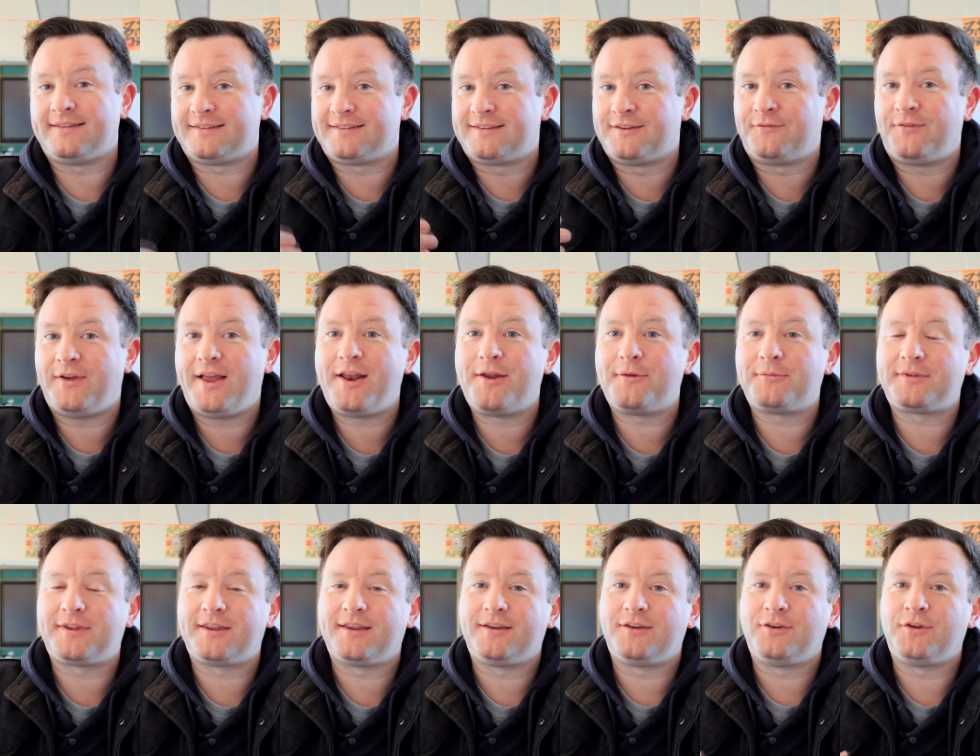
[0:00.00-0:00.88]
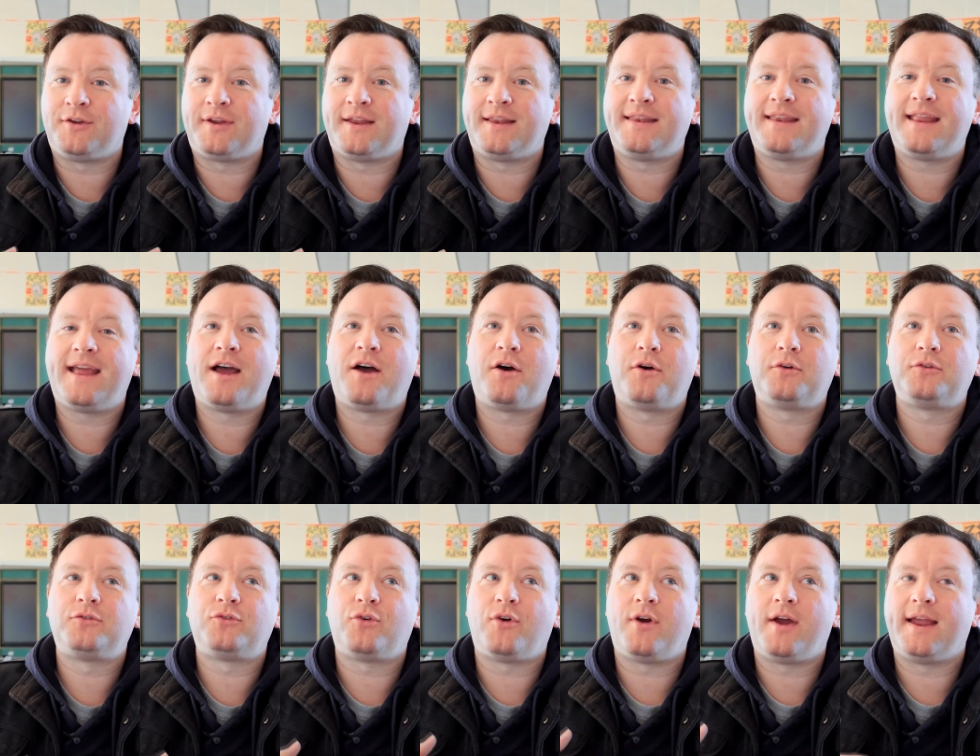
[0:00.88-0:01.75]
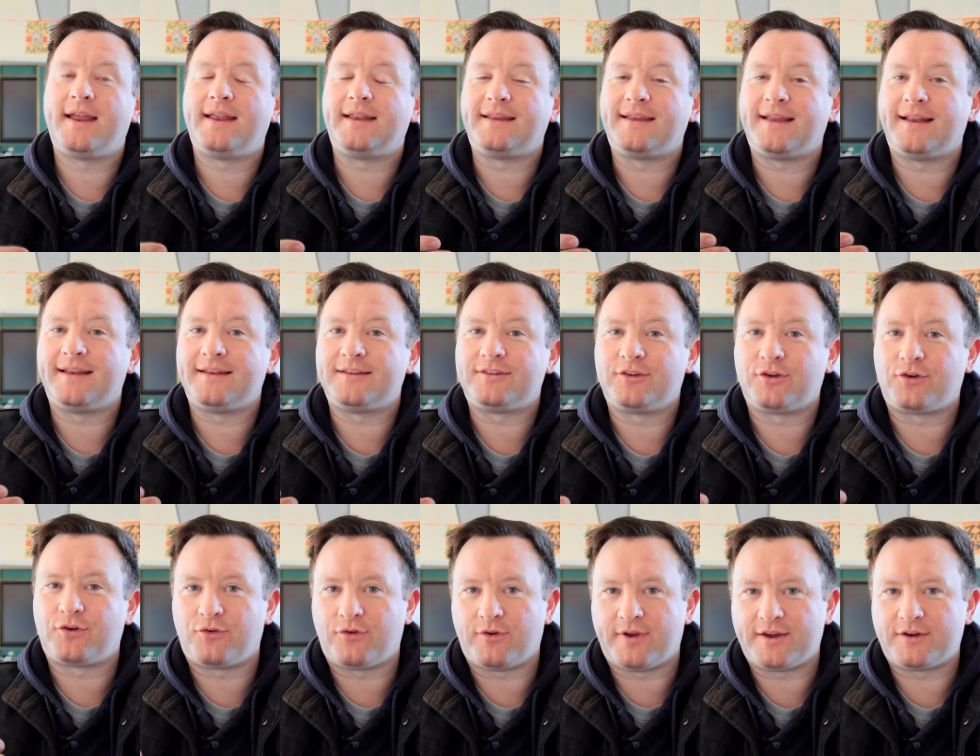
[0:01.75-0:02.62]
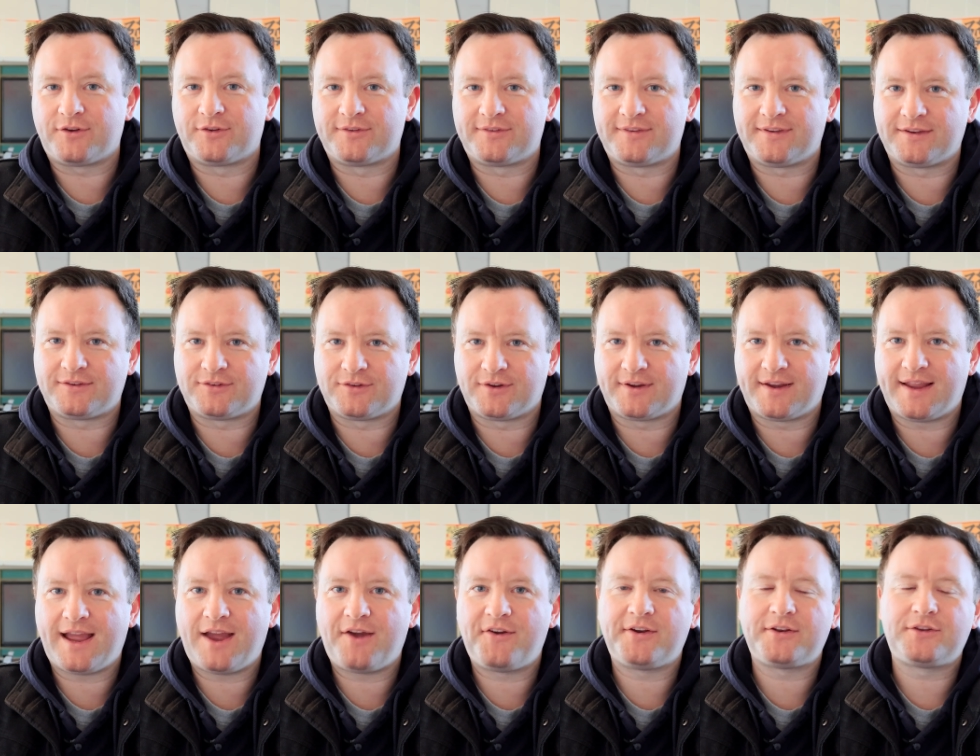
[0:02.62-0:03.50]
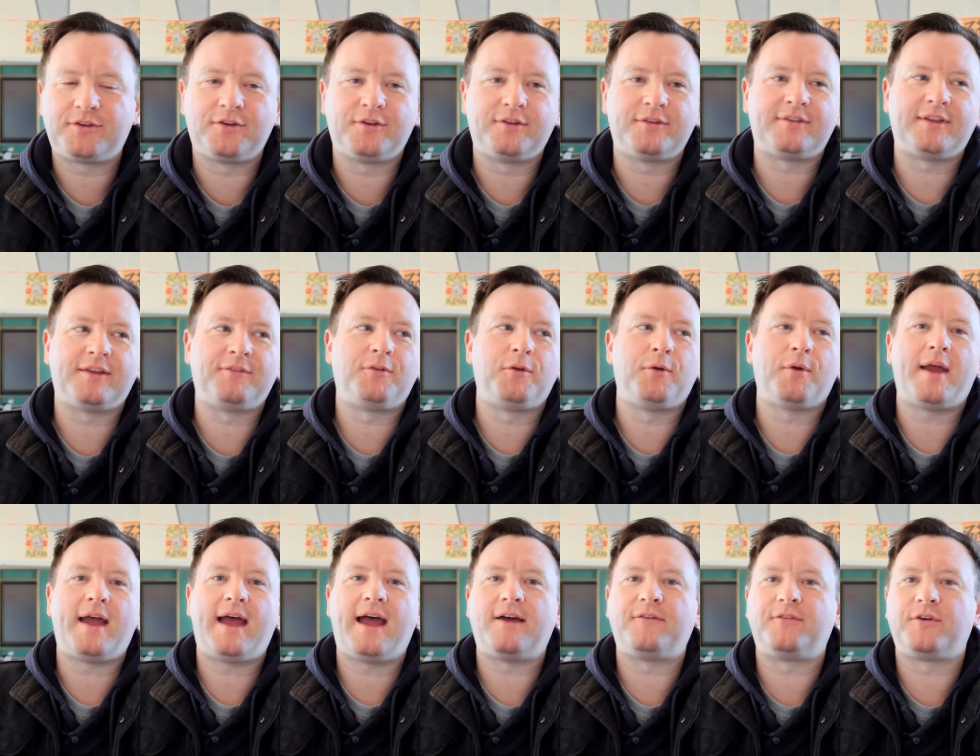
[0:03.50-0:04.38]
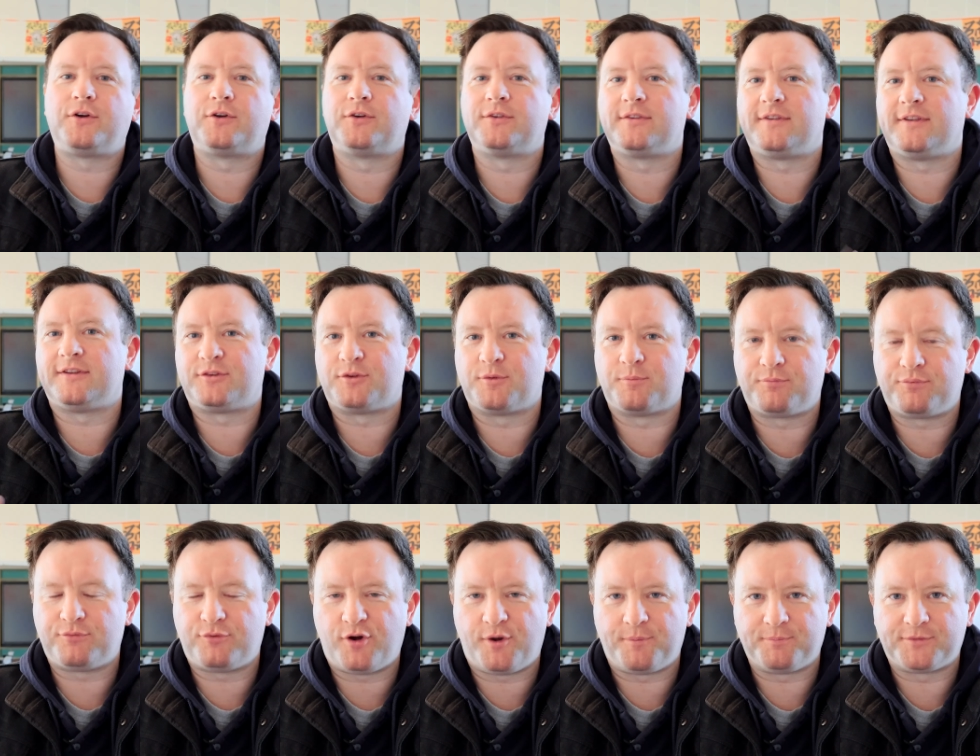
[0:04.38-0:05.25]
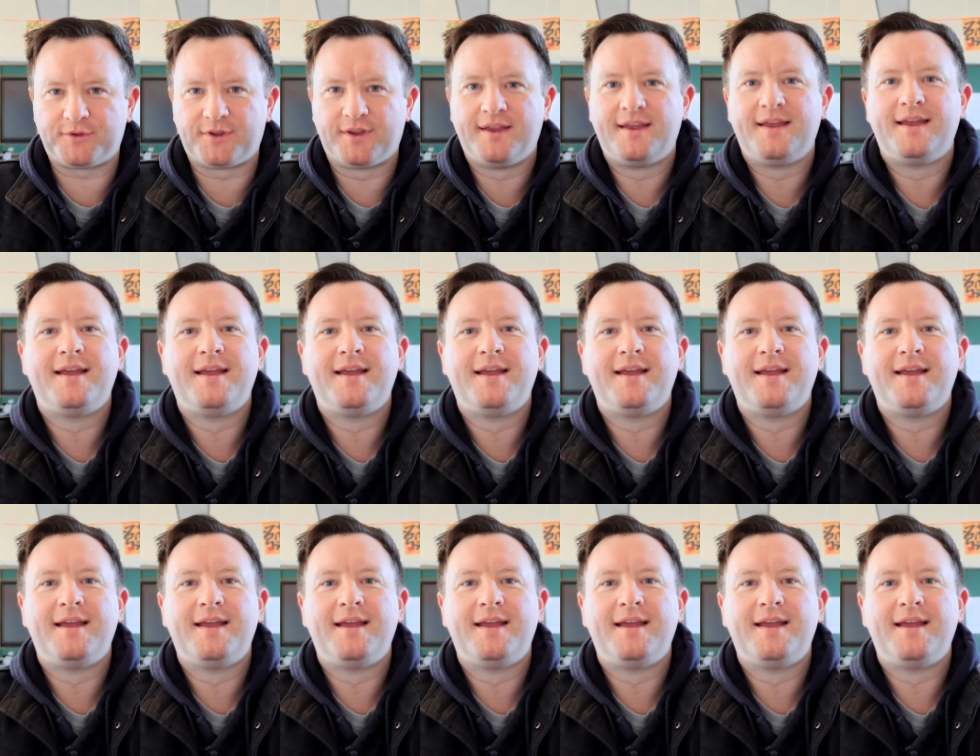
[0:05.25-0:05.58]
it's developed, you can now try and get it to create consistent characters if you have a consistent prompt.